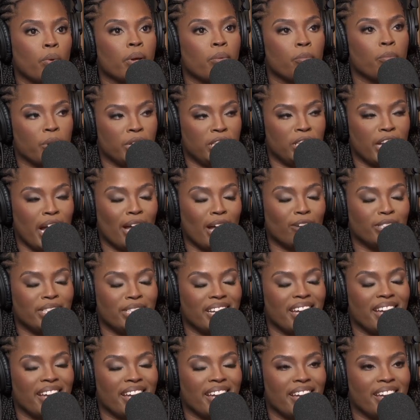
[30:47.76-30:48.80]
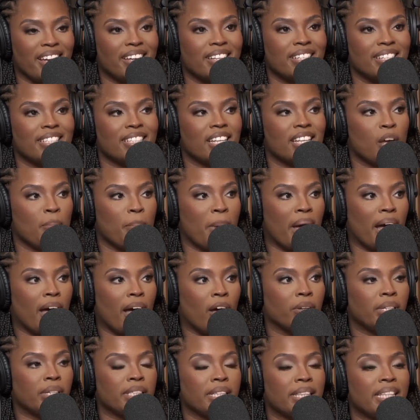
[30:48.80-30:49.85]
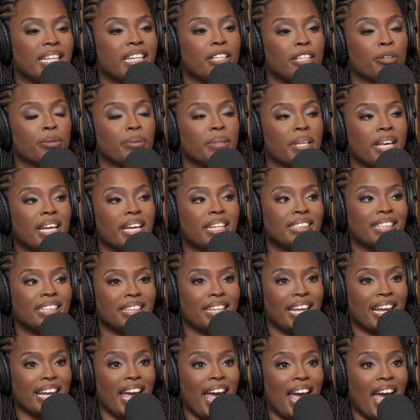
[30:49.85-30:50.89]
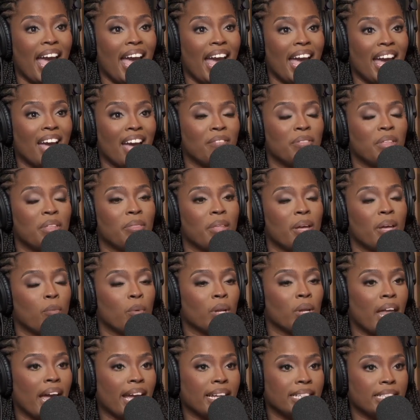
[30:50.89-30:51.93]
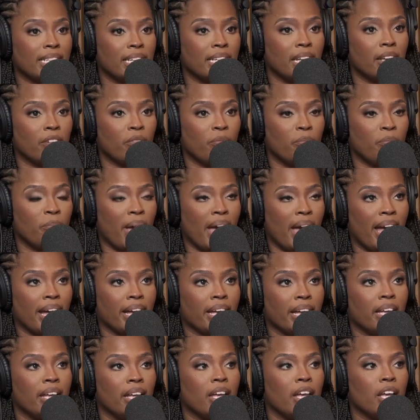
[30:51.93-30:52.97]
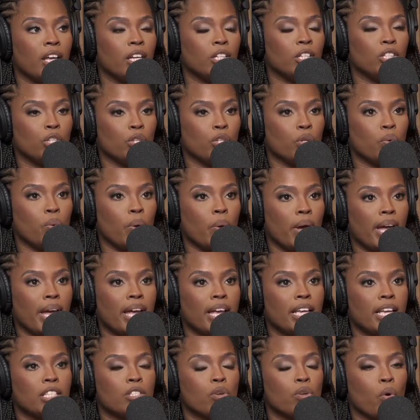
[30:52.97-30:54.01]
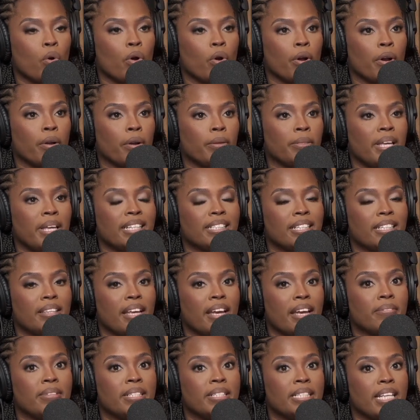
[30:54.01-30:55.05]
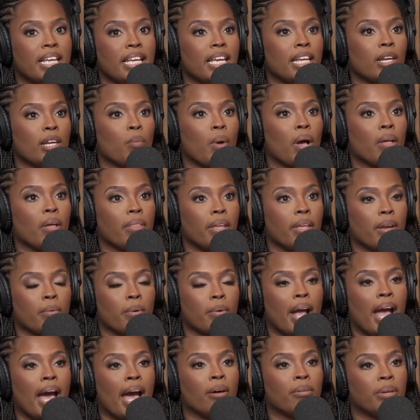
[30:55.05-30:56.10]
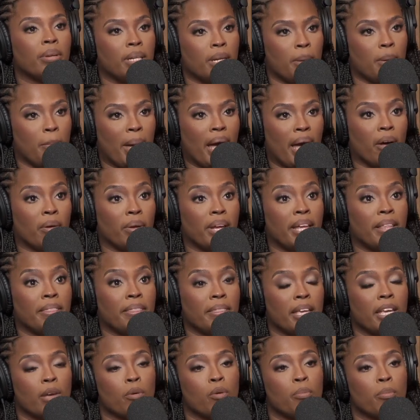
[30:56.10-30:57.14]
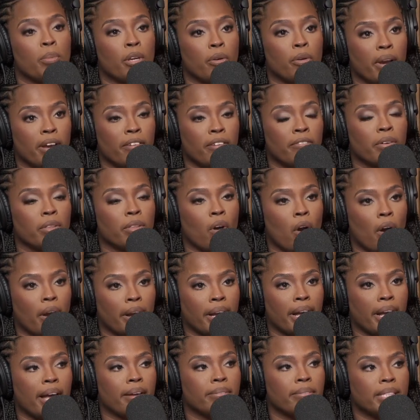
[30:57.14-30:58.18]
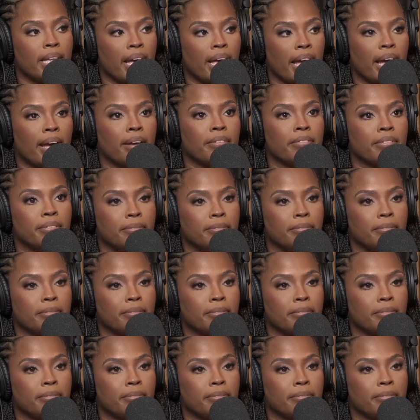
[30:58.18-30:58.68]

reach out to us about either things that they have that they would like to give back to us, or things that they've seen while they were out and about and think it would be great for the archive to have.